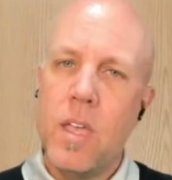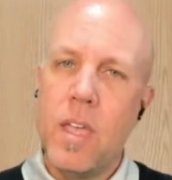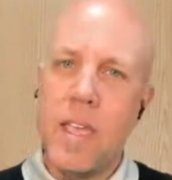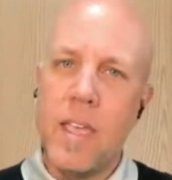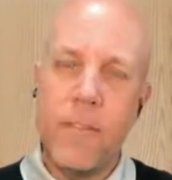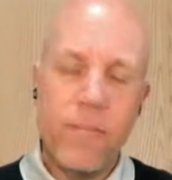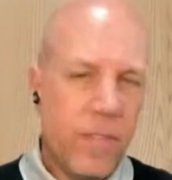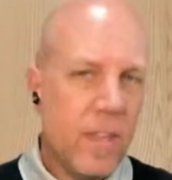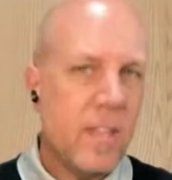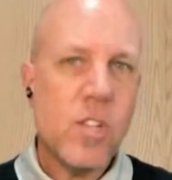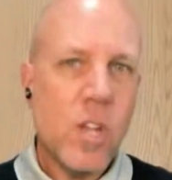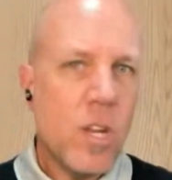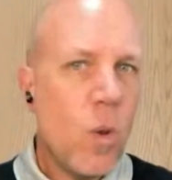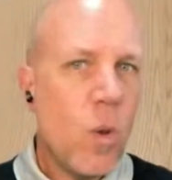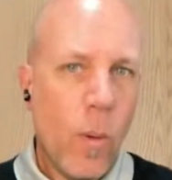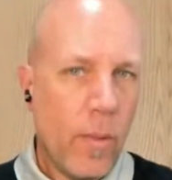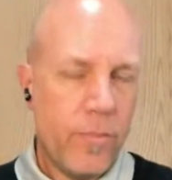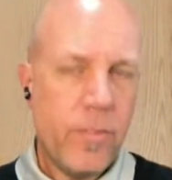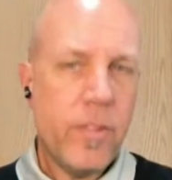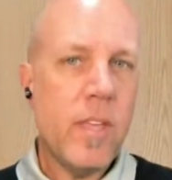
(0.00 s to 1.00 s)
if there's only
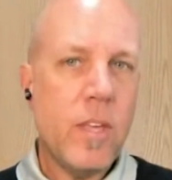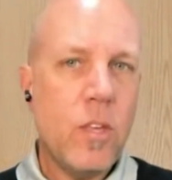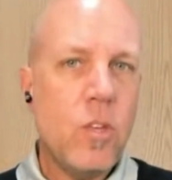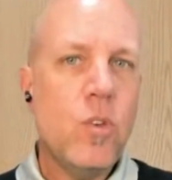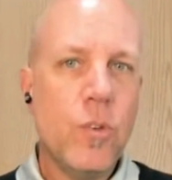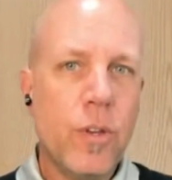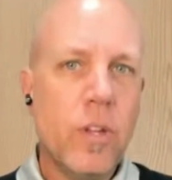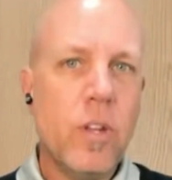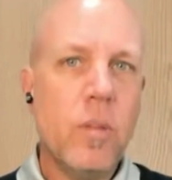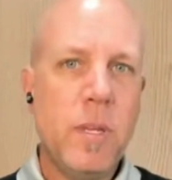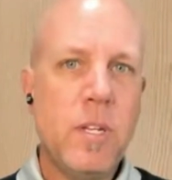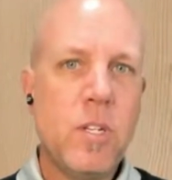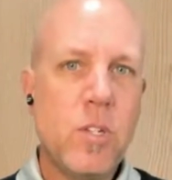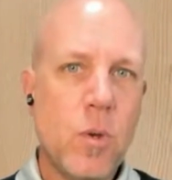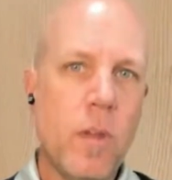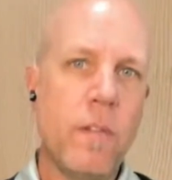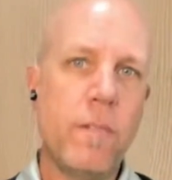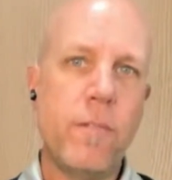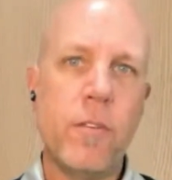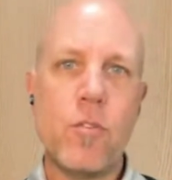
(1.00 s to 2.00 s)
one thing that you're going to be
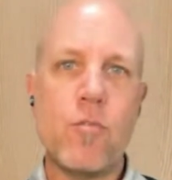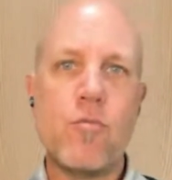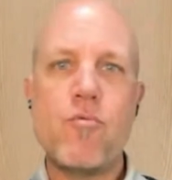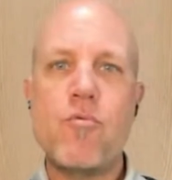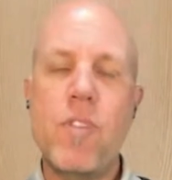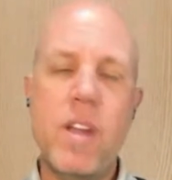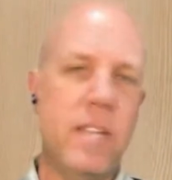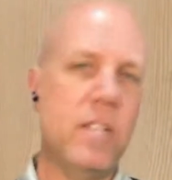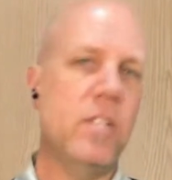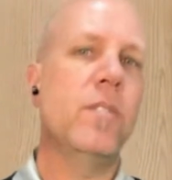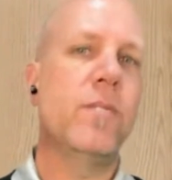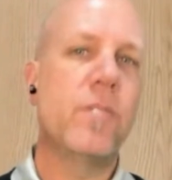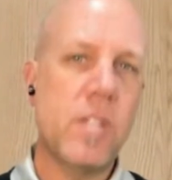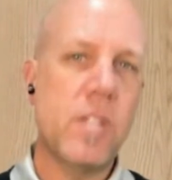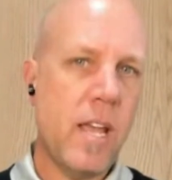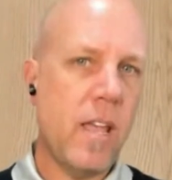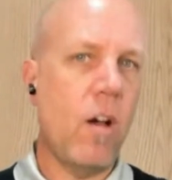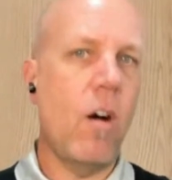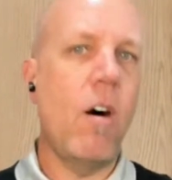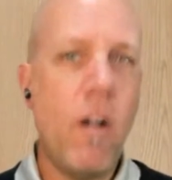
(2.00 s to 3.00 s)
doing for the rest of
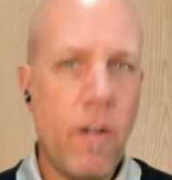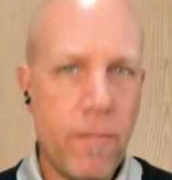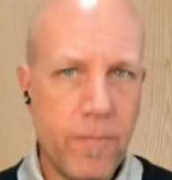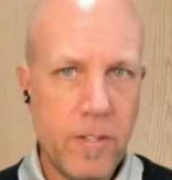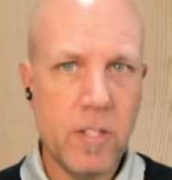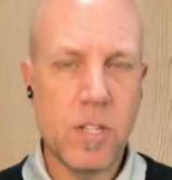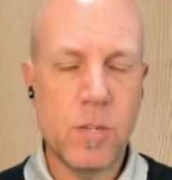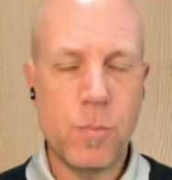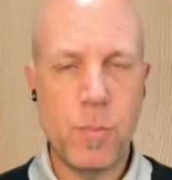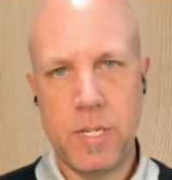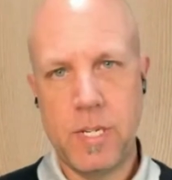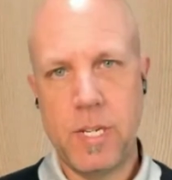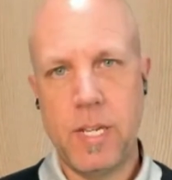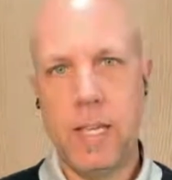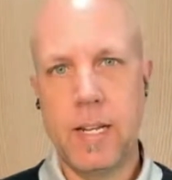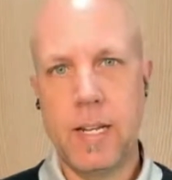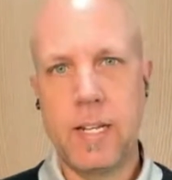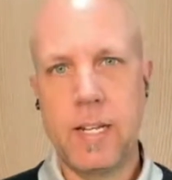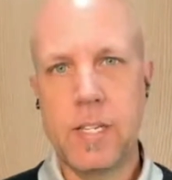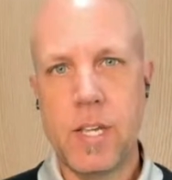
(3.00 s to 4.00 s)
today after this
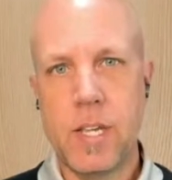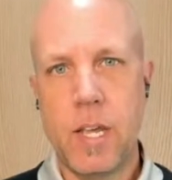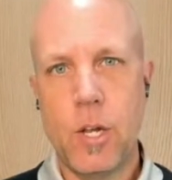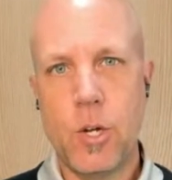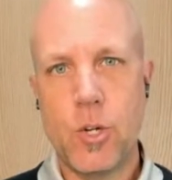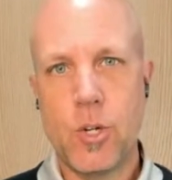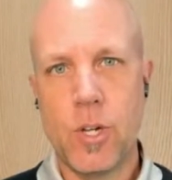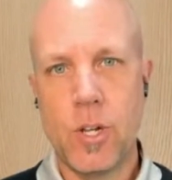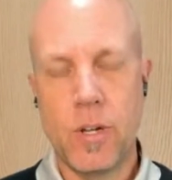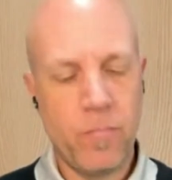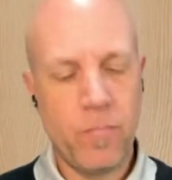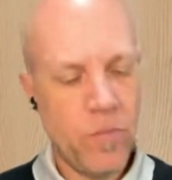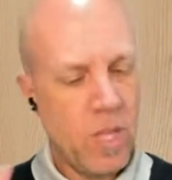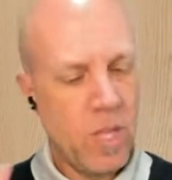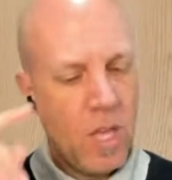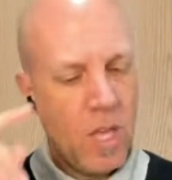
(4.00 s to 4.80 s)
particular session,